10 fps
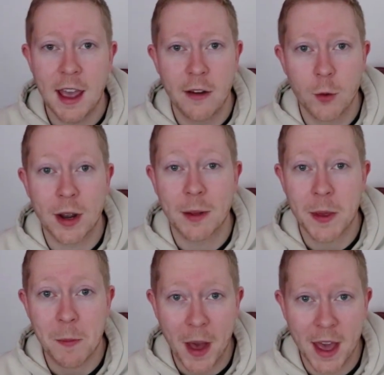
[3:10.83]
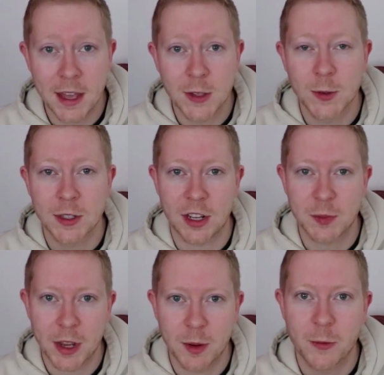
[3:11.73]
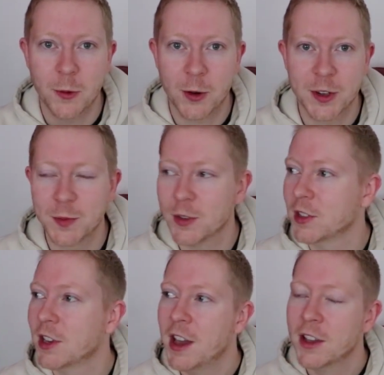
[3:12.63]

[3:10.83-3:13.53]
everyone had been paid, so it was the last payday before Christmas.